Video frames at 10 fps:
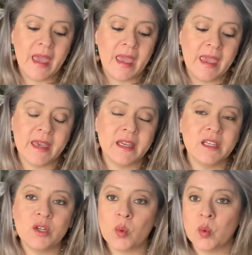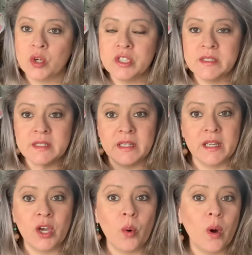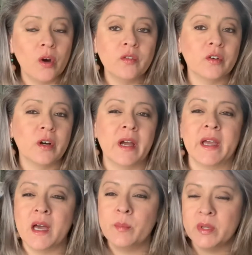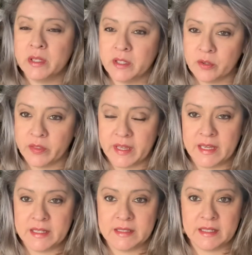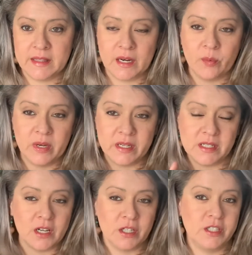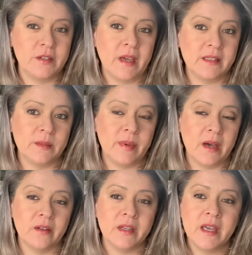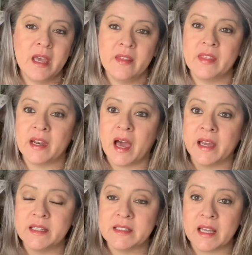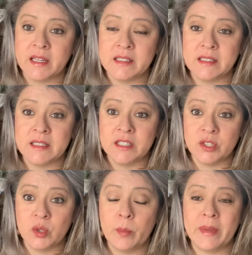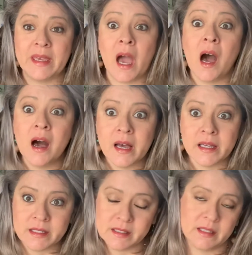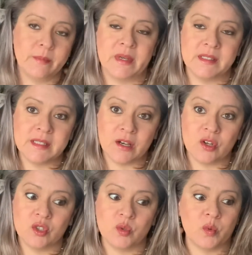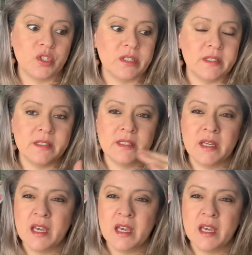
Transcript: And we're just gonna go over a couple of little things that I wanted to talk to you guys about that I decided to do because my sales were just